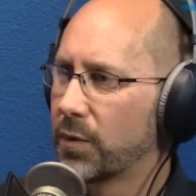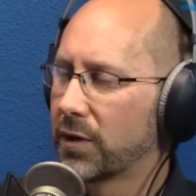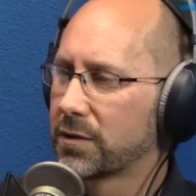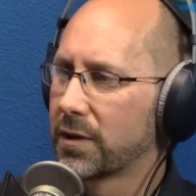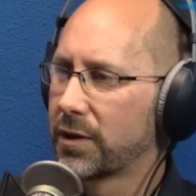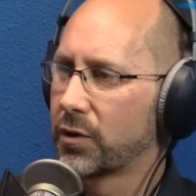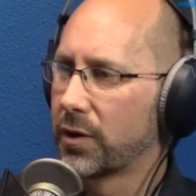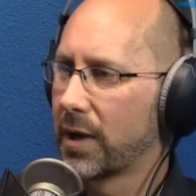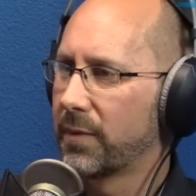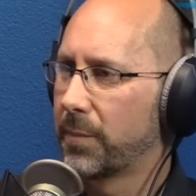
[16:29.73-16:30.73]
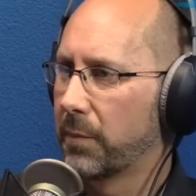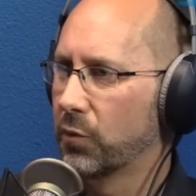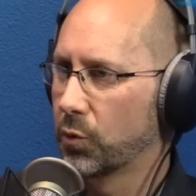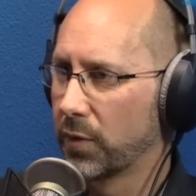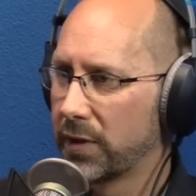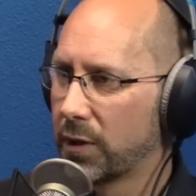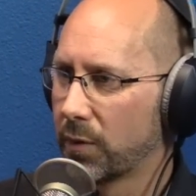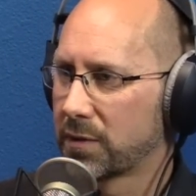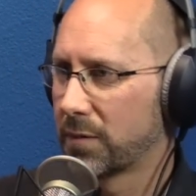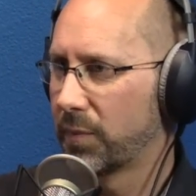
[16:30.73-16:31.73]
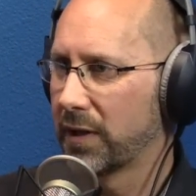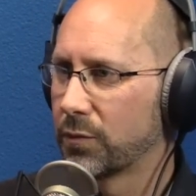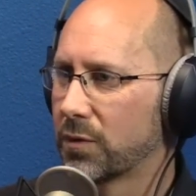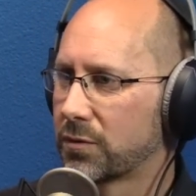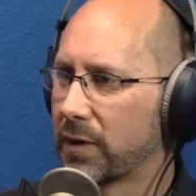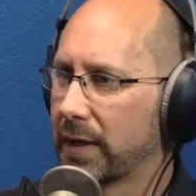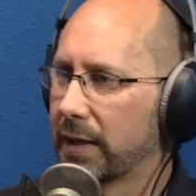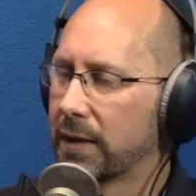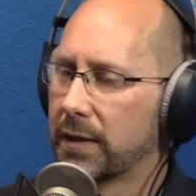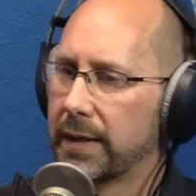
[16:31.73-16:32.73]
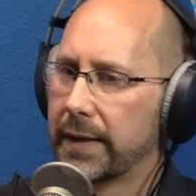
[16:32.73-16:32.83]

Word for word: because I don't know how many people do it in the U S compared to Australia.